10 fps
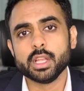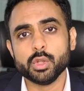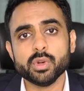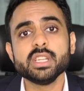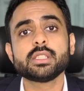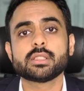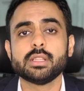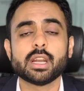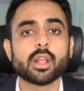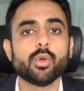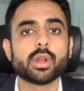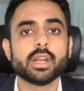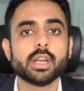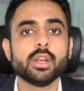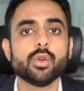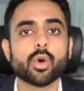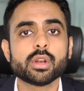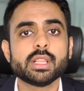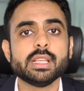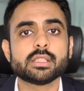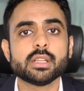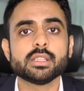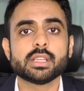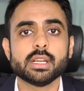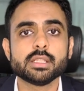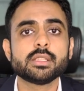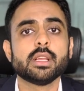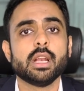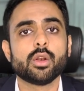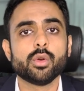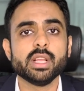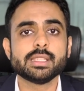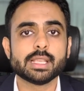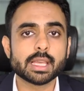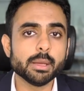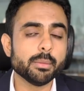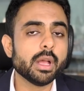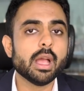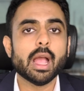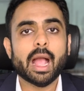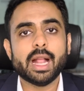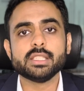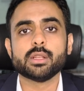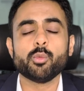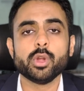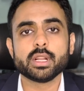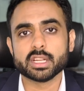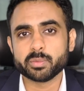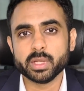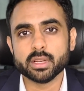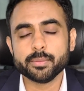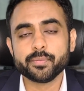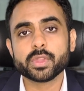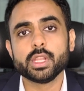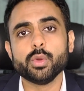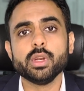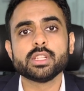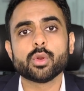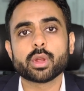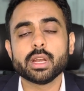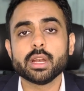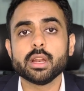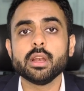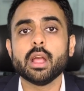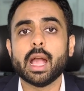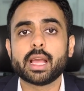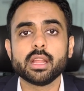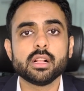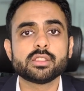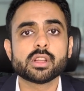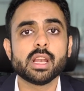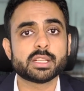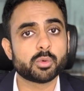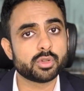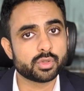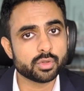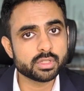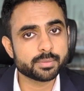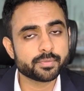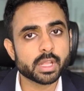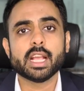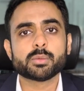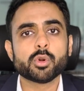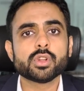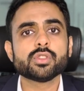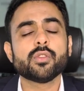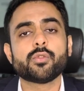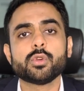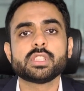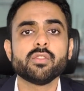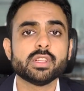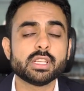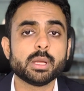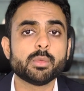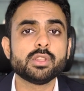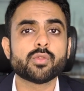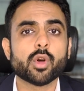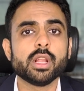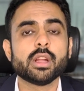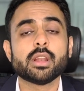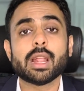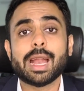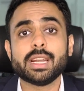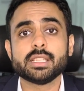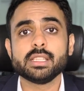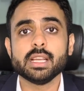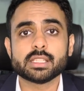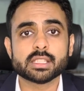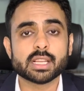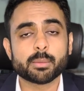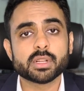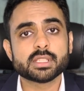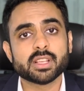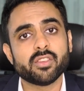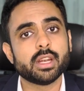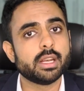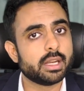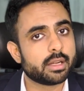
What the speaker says: units that are located in northeastern states including Sikkim and Jammu and Kashmir, units located in agricultural export zones, exporters of fruits and vegetables falling under ITC HS chapters 7 and